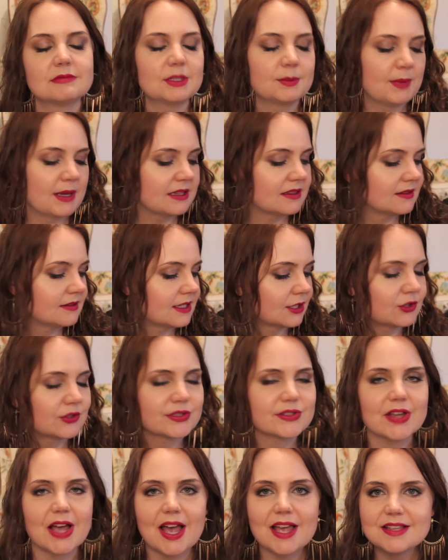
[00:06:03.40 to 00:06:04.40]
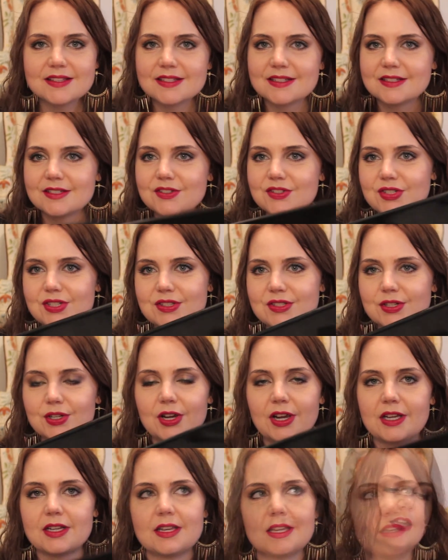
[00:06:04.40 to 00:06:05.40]
they're about the nickel size, and it's just a
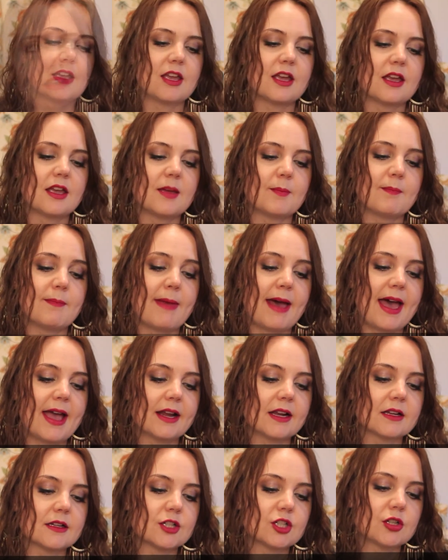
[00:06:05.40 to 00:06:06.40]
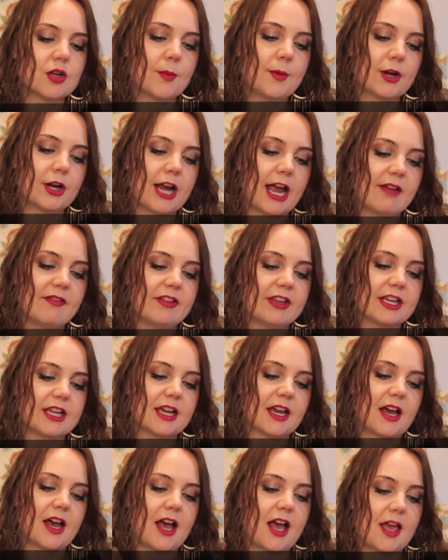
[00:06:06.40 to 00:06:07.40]
great deal. MAC
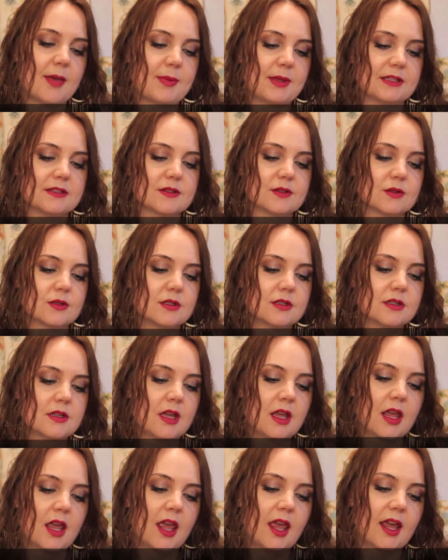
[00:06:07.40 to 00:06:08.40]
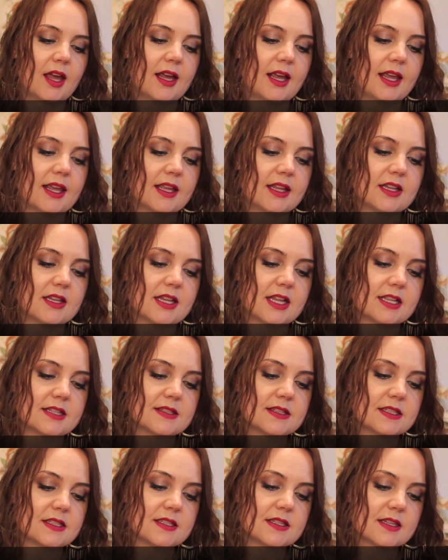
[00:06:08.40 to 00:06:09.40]
Chromographic Eye Pencil in
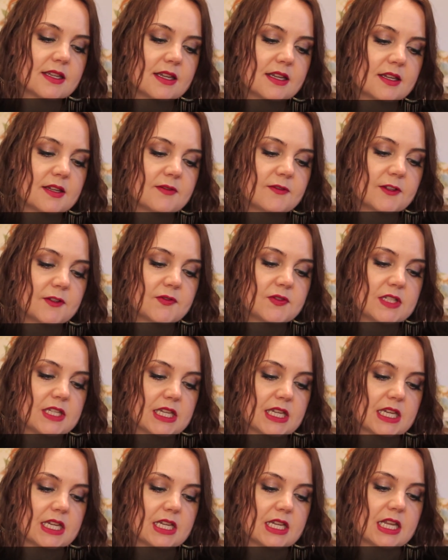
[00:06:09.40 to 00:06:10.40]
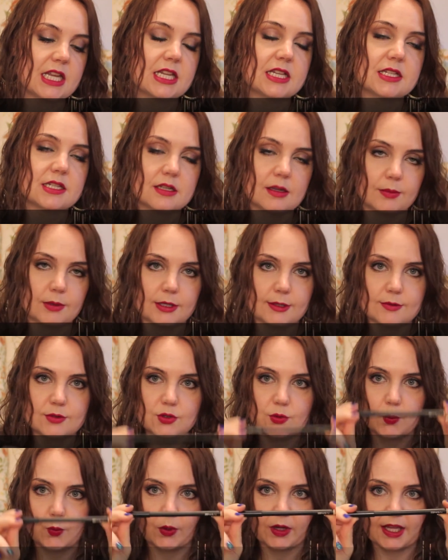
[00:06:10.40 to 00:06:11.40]
NC15
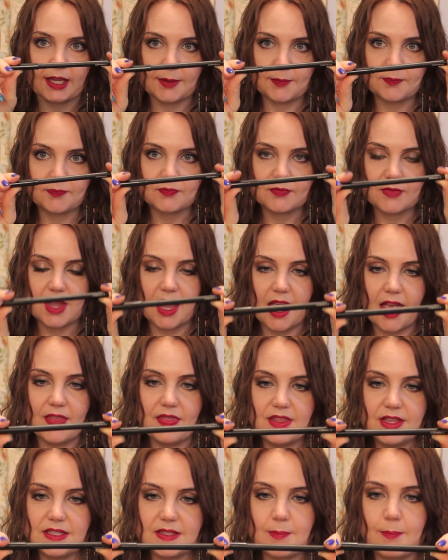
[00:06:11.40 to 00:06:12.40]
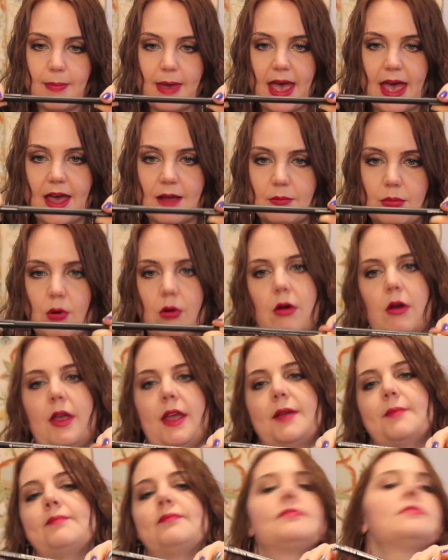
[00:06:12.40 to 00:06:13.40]
NW20, and this bad
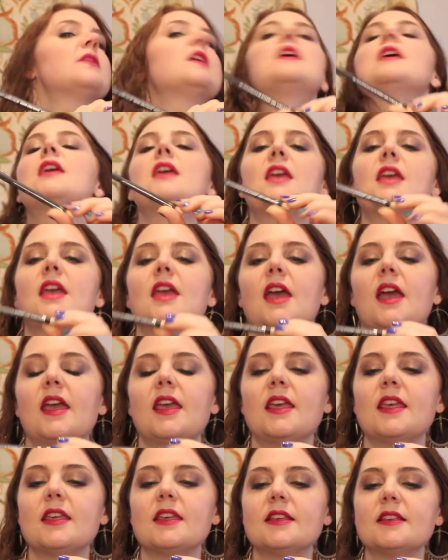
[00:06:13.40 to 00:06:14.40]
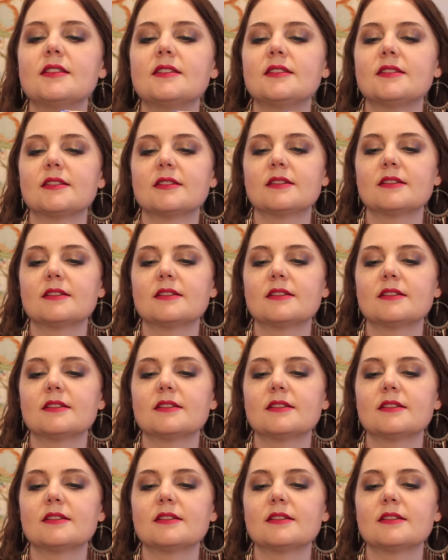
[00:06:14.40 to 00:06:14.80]
boy is